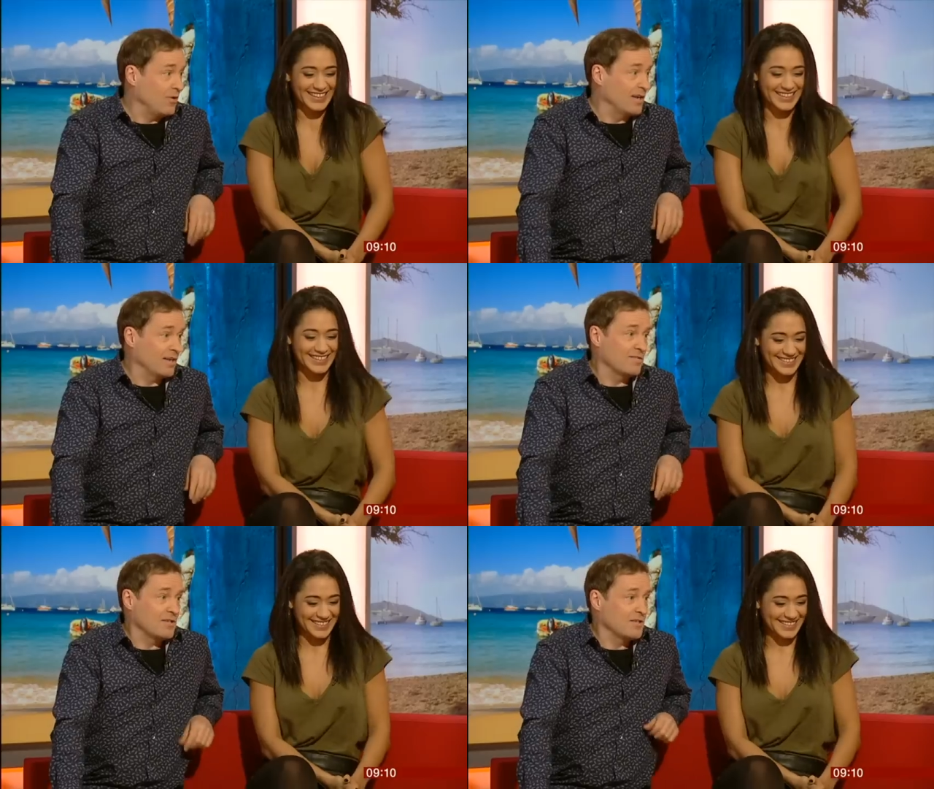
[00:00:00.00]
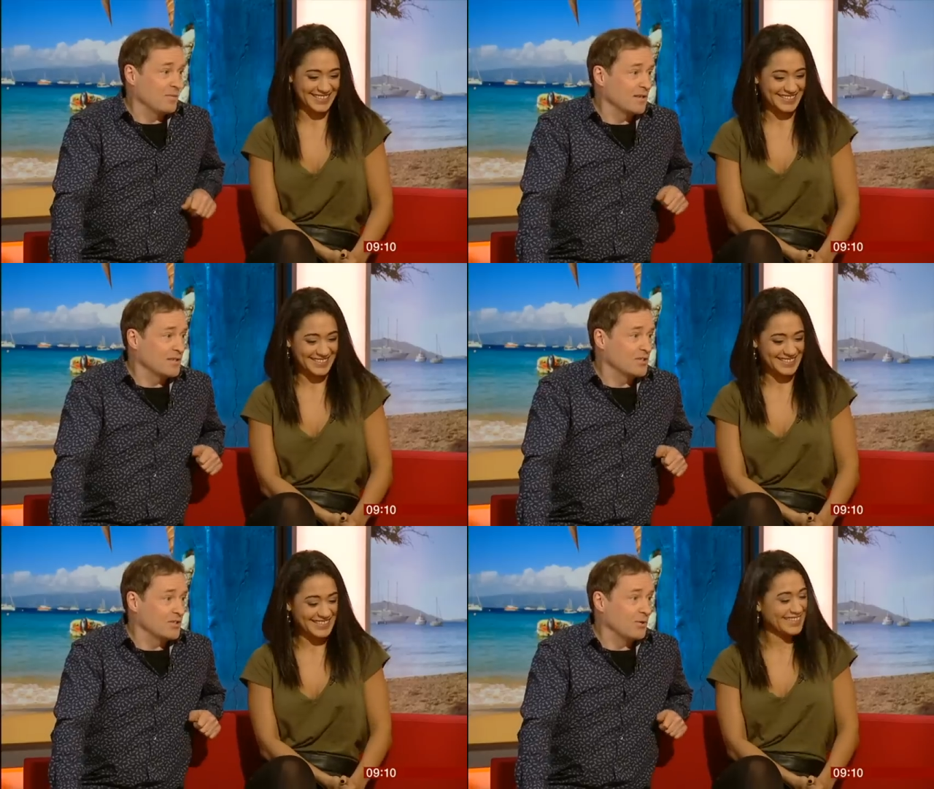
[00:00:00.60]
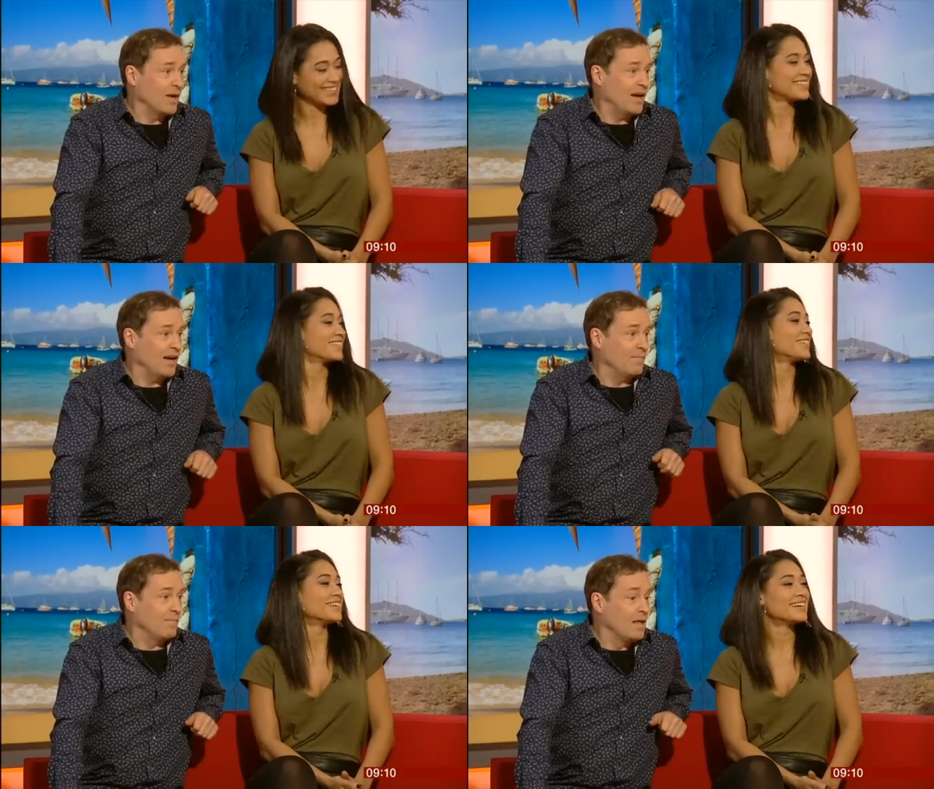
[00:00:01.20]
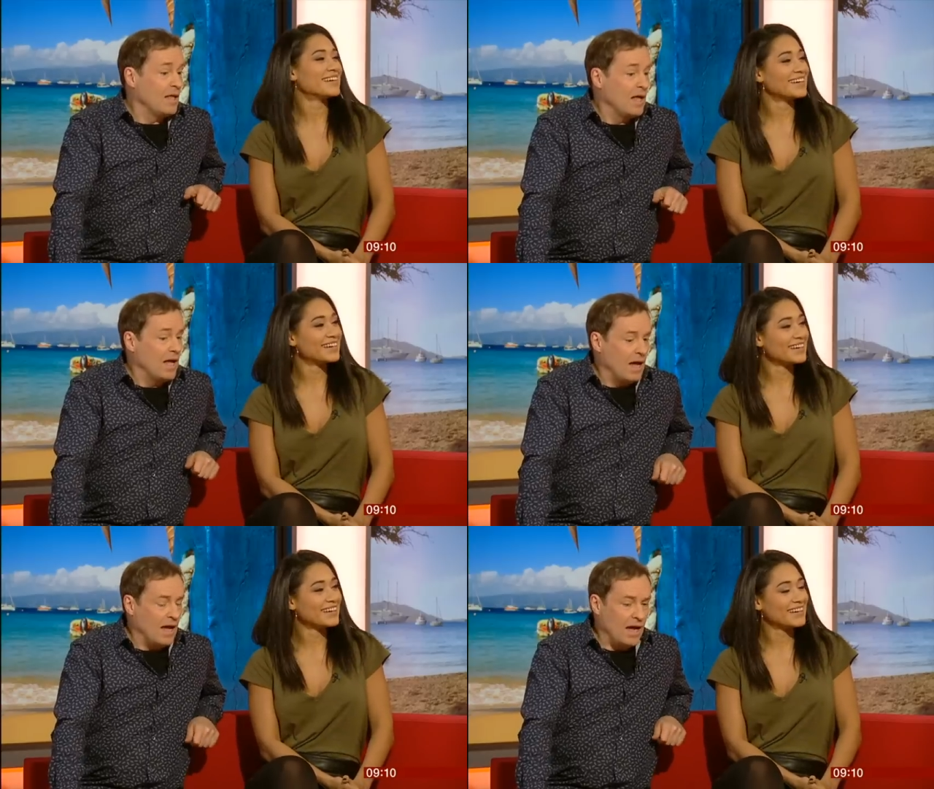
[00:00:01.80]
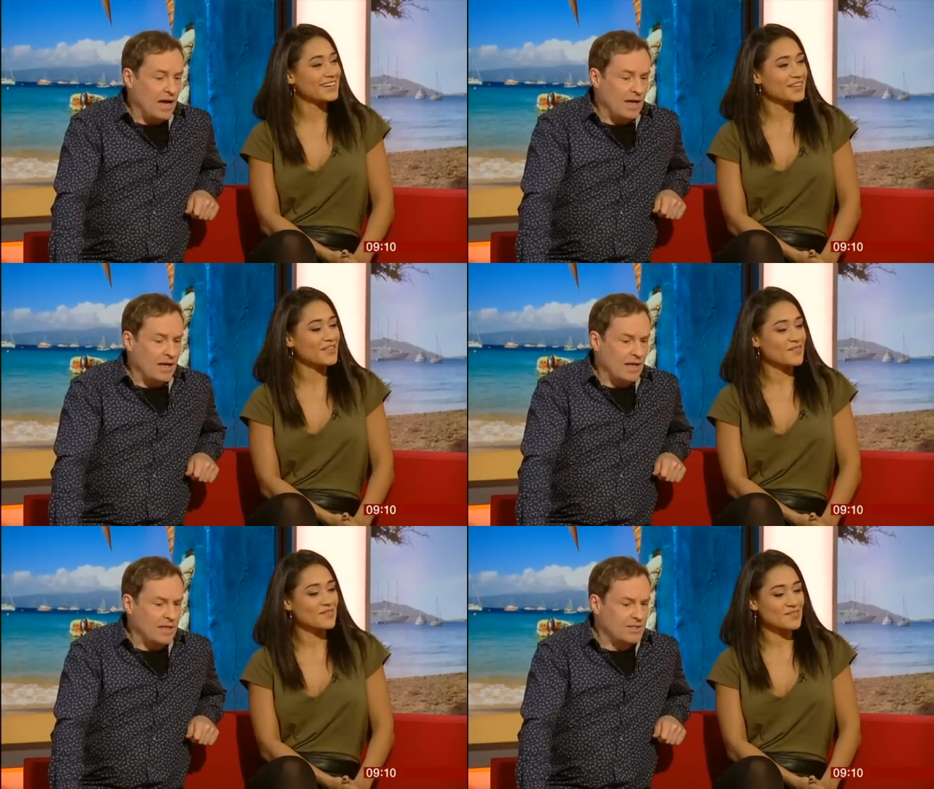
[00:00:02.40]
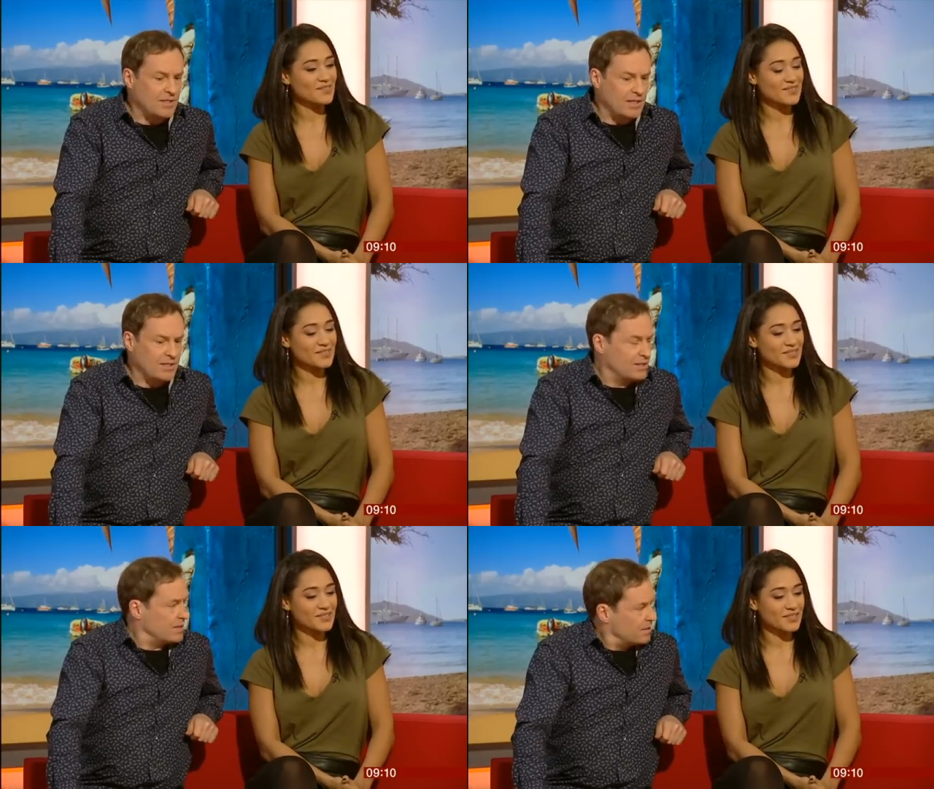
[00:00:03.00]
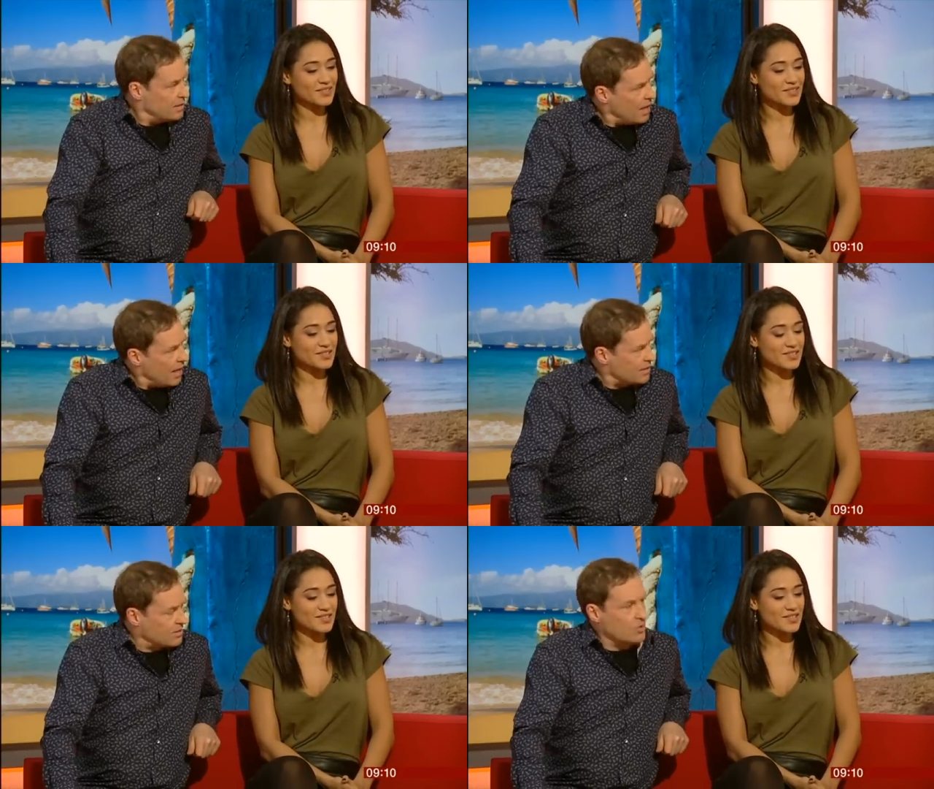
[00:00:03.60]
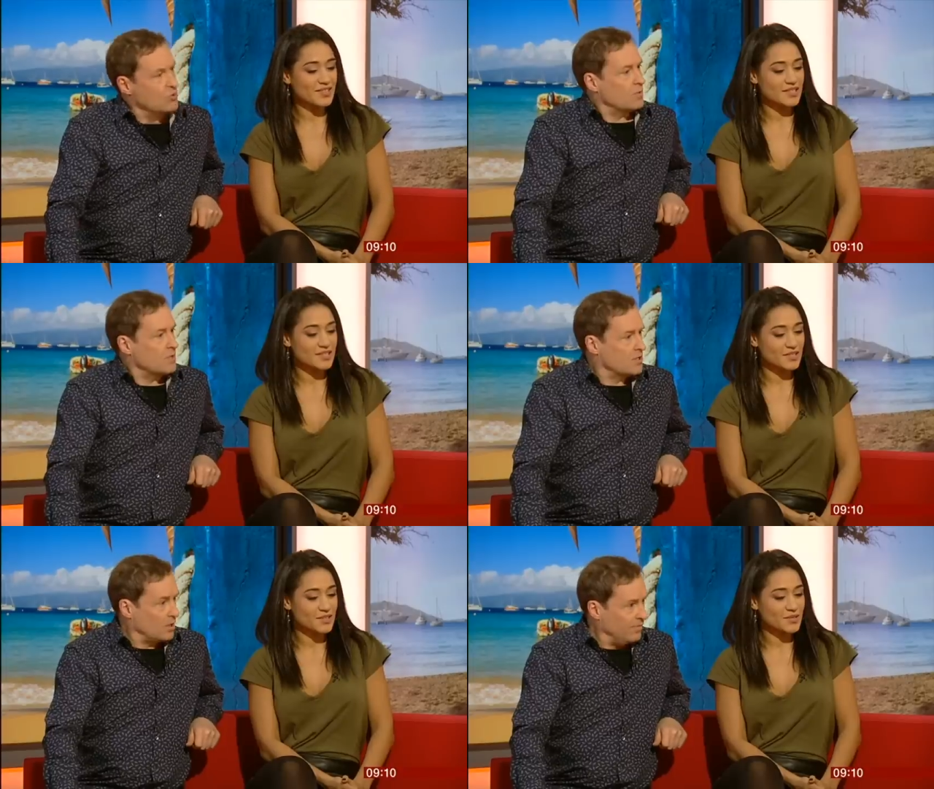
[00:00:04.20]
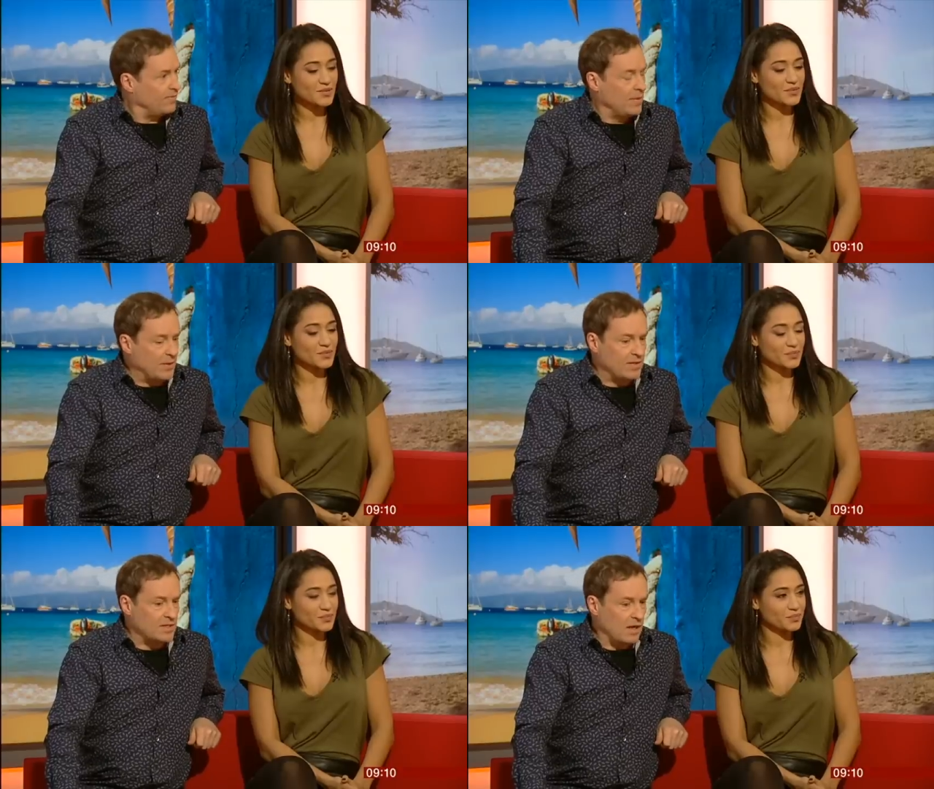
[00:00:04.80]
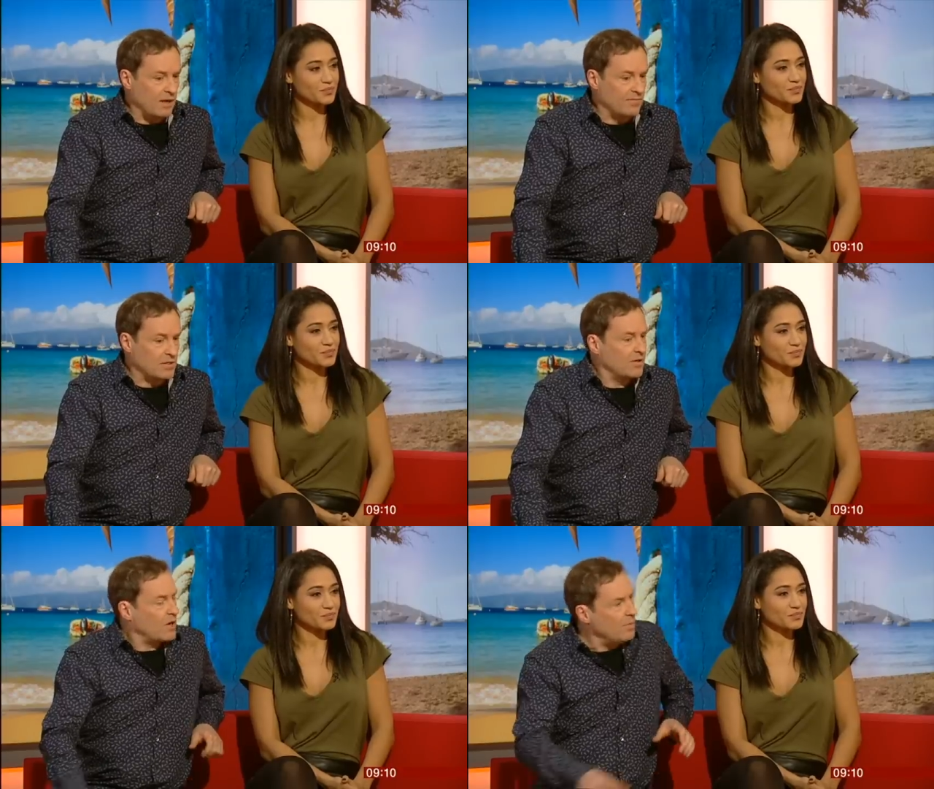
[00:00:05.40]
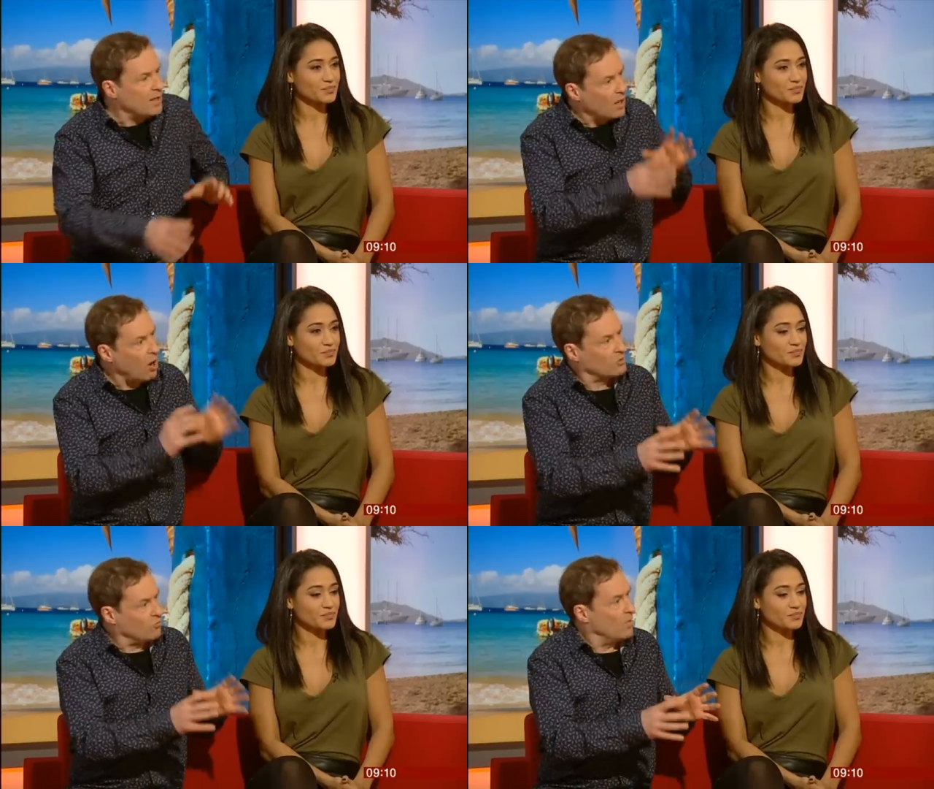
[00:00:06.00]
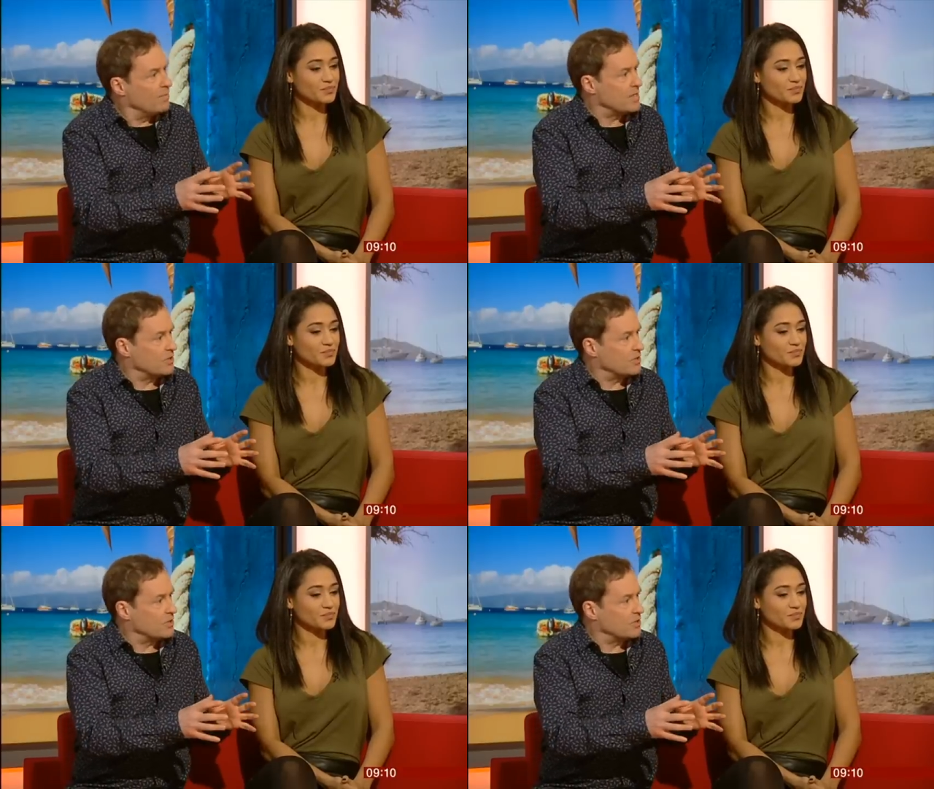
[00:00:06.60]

Speaker 1: great. It gives us something to do. Um, uh, it's it's yeah, it's the usual stuff. I mean, there's a lot of there's a couple of locked room